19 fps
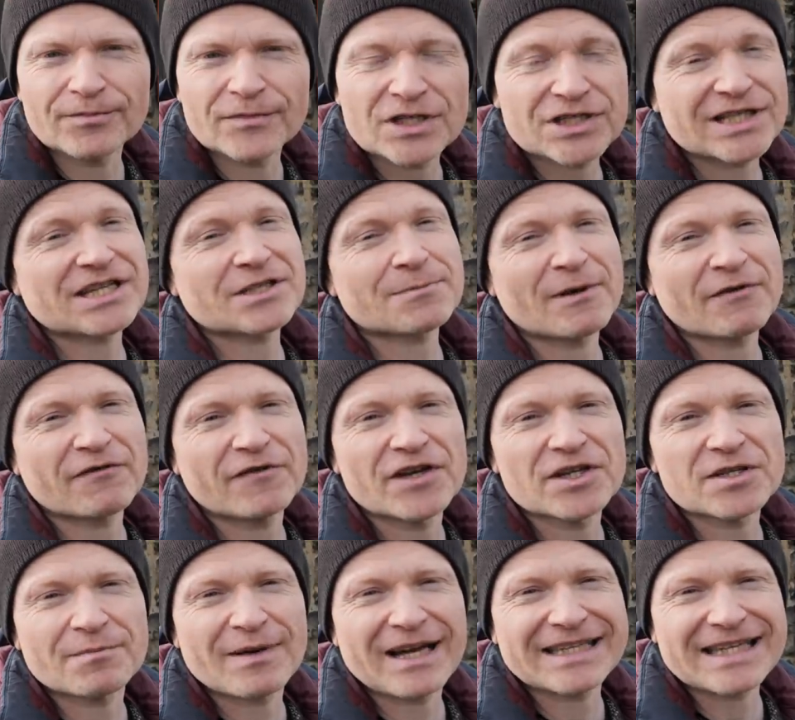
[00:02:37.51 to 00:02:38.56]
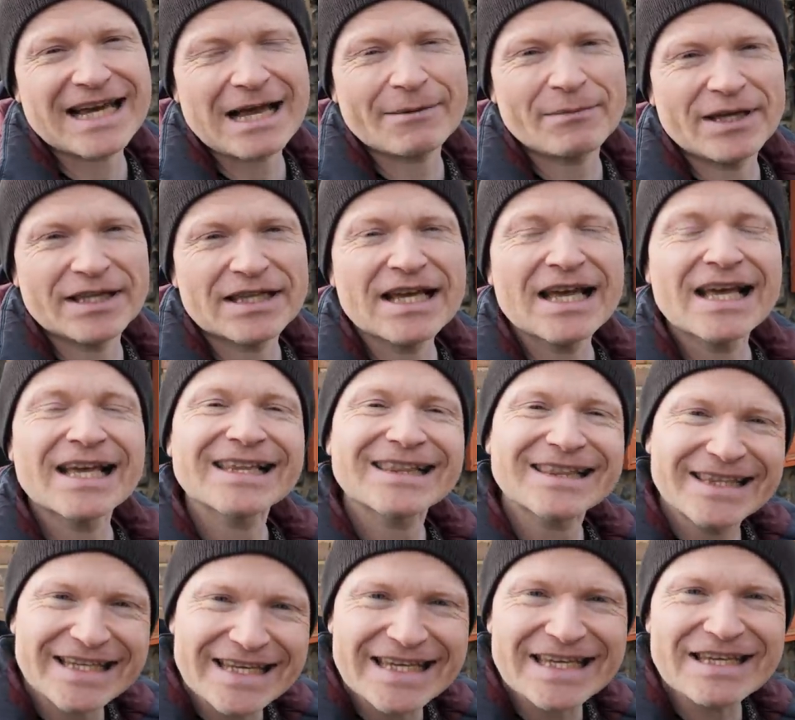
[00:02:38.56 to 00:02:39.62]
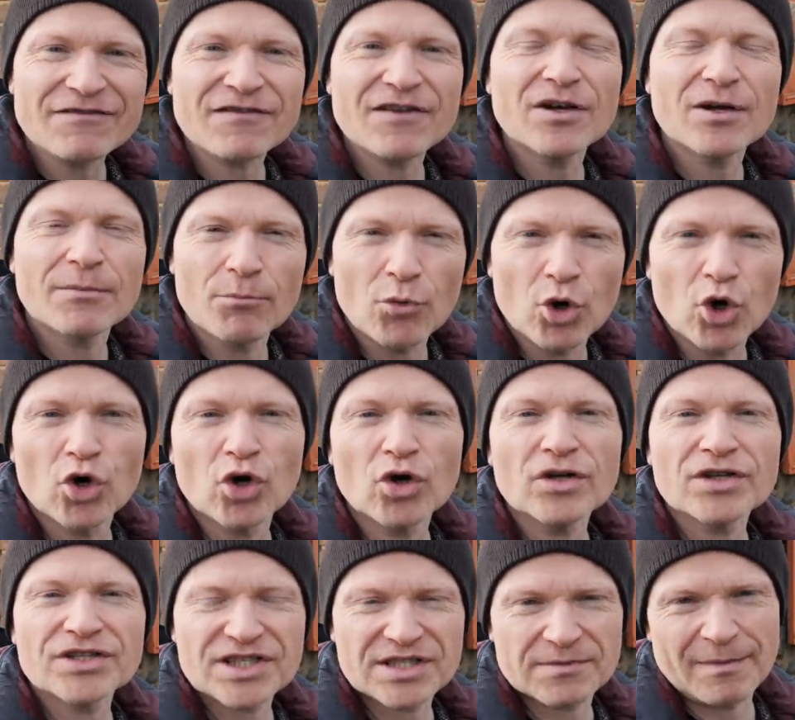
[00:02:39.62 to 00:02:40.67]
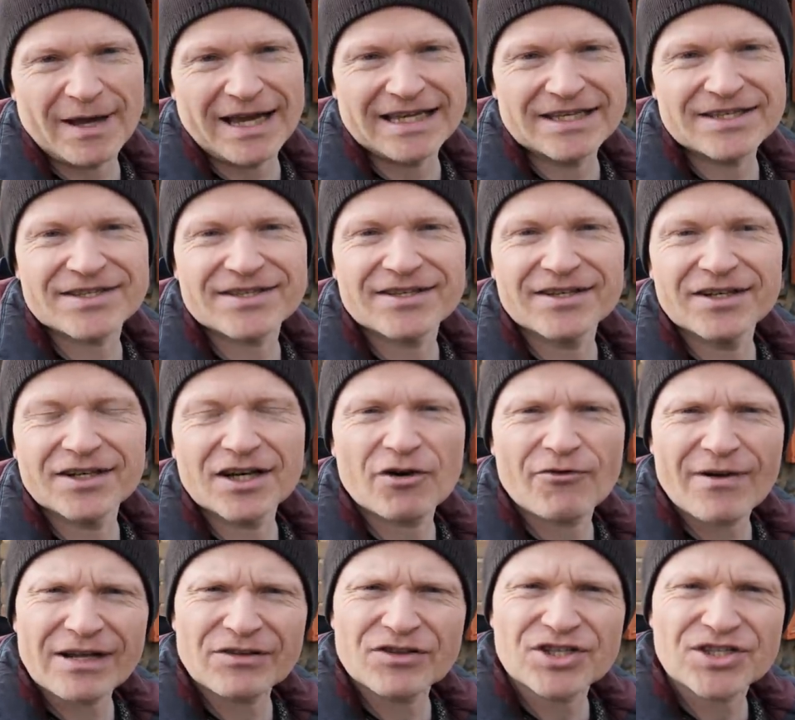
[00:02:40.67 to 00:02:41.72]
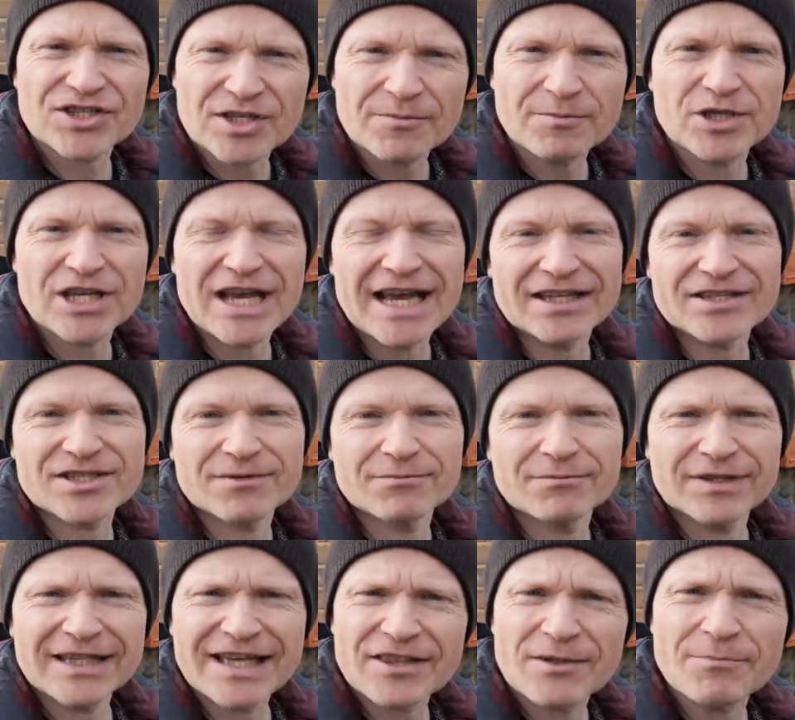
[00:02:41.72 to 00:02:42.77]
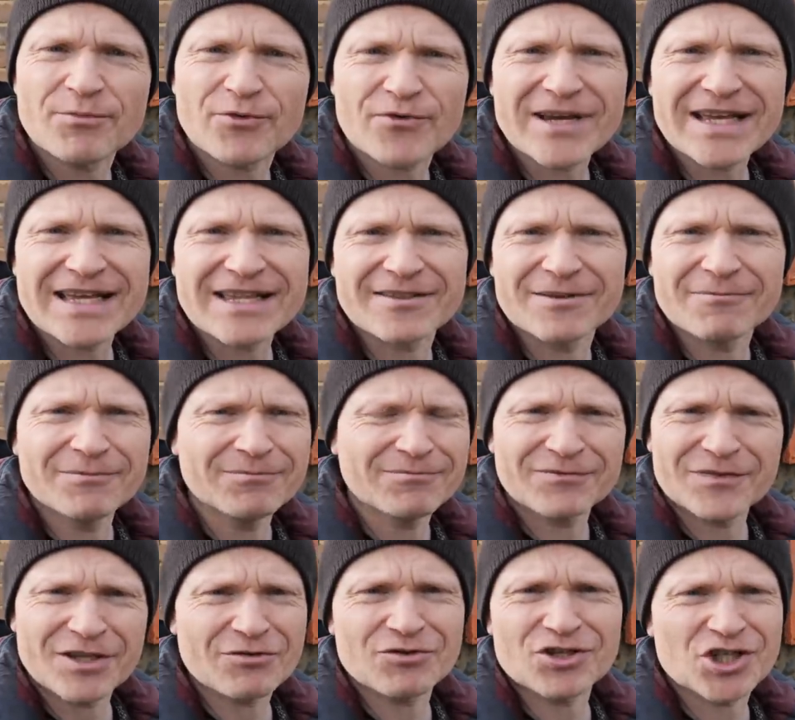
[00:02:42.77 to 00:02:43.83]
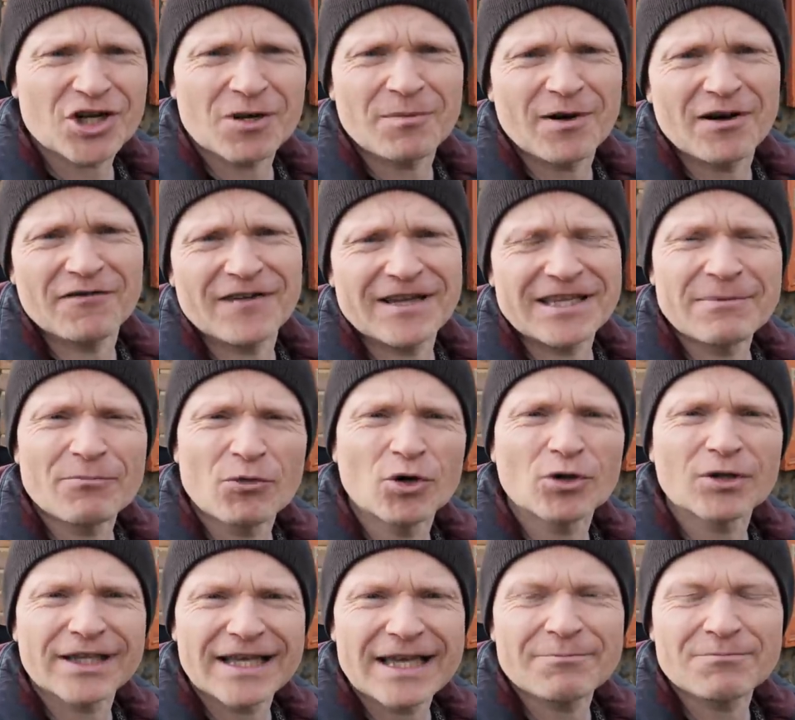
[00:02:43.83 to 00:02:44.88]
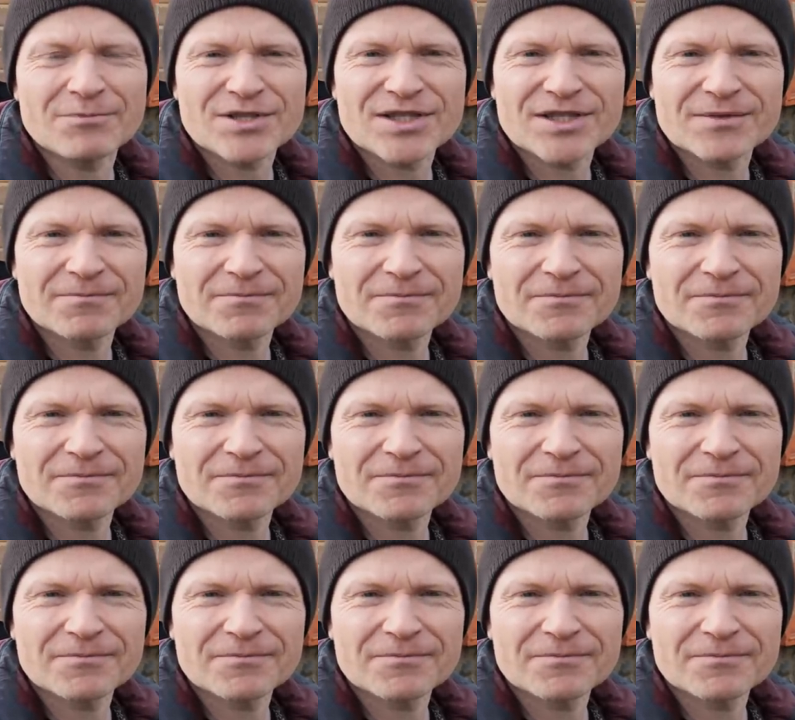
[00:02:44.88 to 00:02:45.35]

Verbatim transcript: So that's my first bad habit leave more space around the subject. Let them breathe. Don't chop off any more limbs.